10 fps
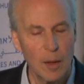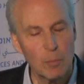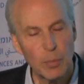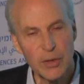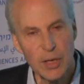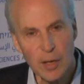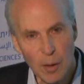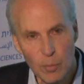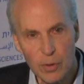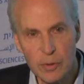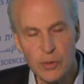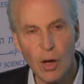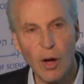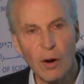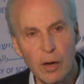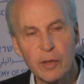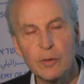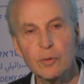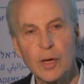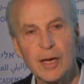But the numbers
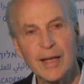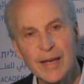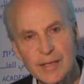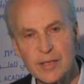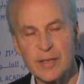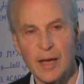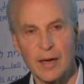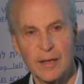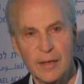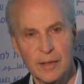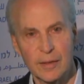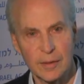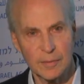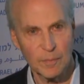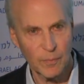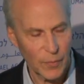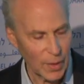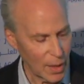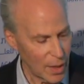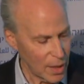argue against that idea.
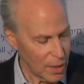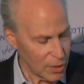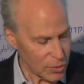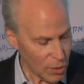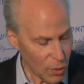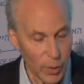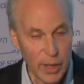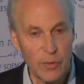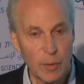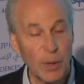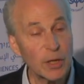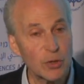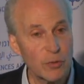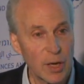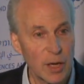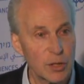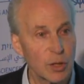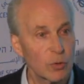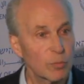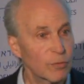So in the picture that I
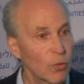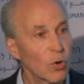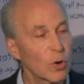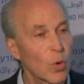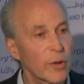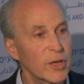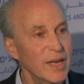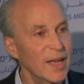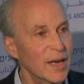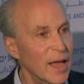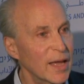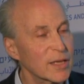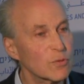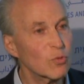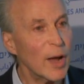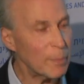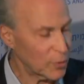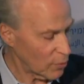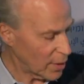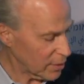showed before, where the DNA is wrapped
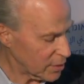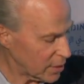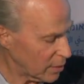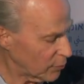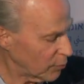around a set of